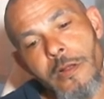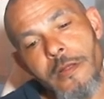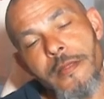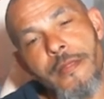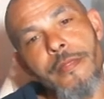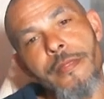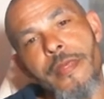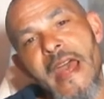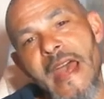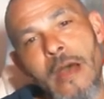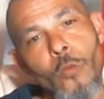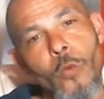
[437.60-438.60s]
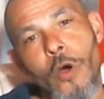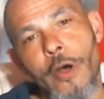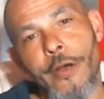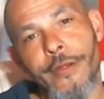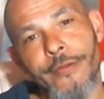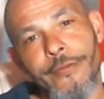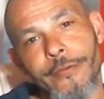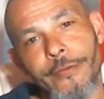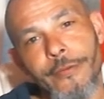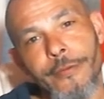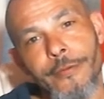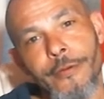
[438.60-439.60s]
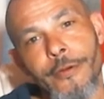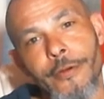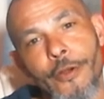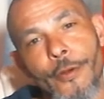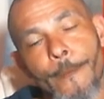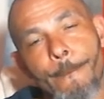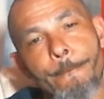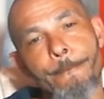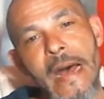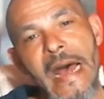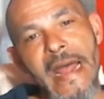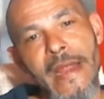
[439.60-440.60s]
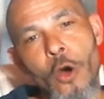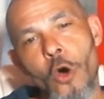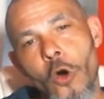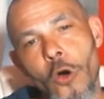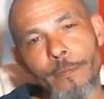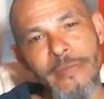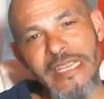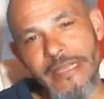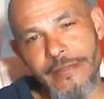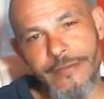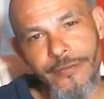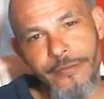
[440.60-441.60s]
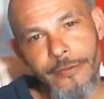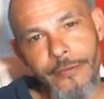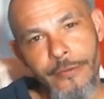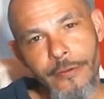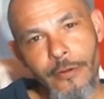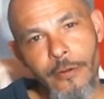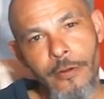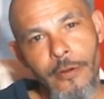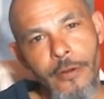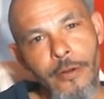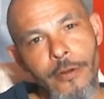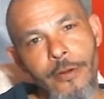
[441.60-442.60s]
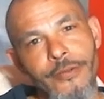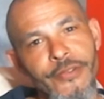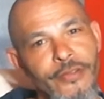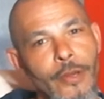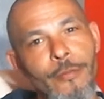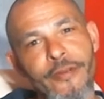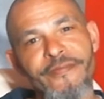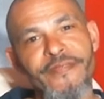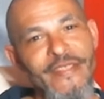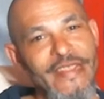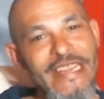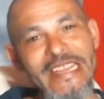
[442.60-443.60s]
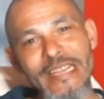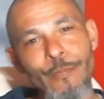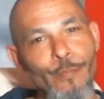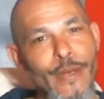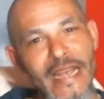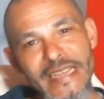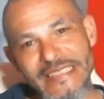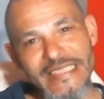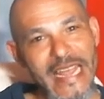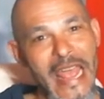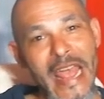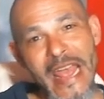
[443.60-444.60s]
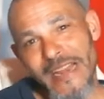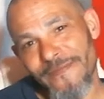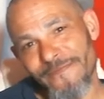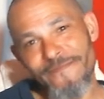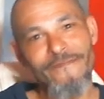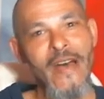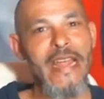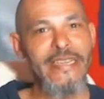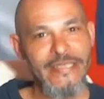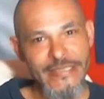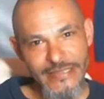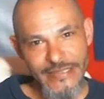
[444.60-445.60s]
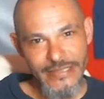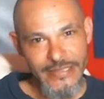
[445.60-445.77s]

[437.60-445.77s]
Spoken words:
that was, by all means, some of the best advice